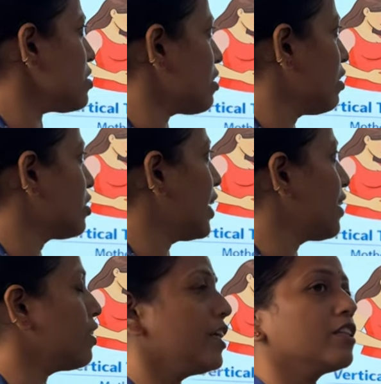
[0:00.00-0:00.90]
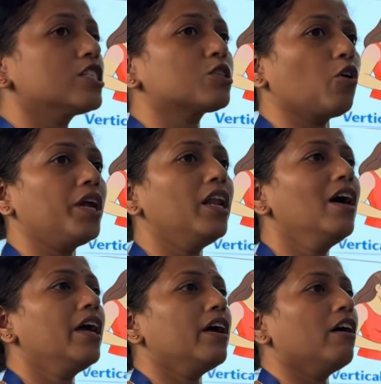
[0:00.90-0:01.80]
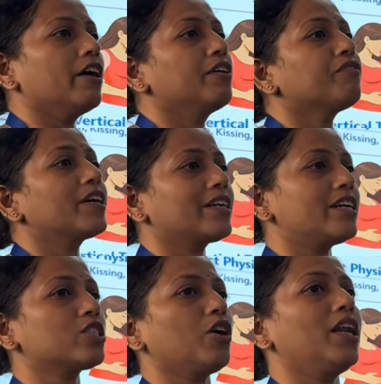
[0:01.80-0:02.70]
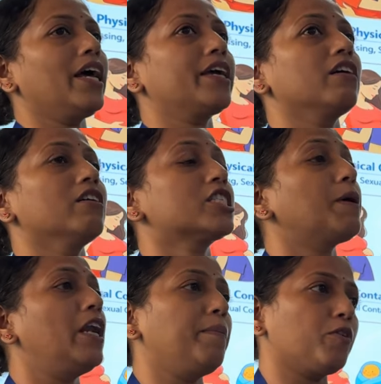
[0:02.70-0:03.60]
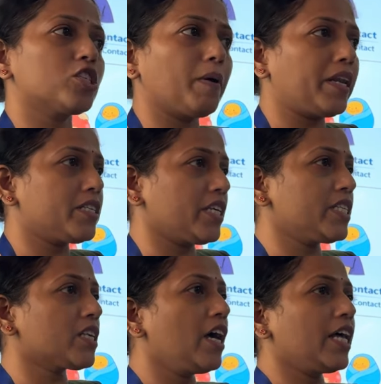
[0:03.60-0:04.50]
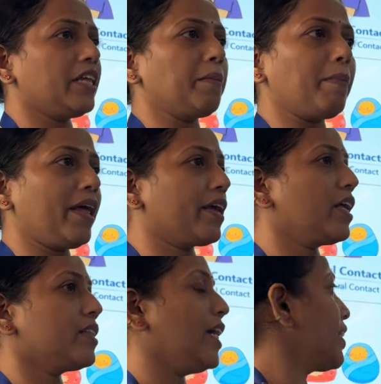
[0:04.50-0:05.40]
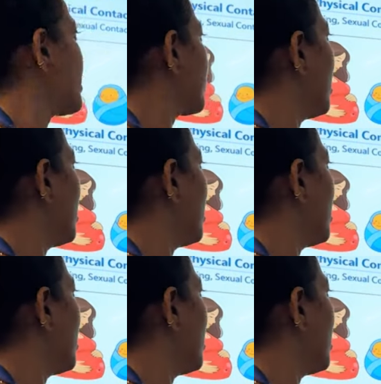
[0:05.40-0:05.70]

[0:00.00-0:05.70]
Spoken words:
And then in the soil, infected soil like leptospirosis, then plague, that is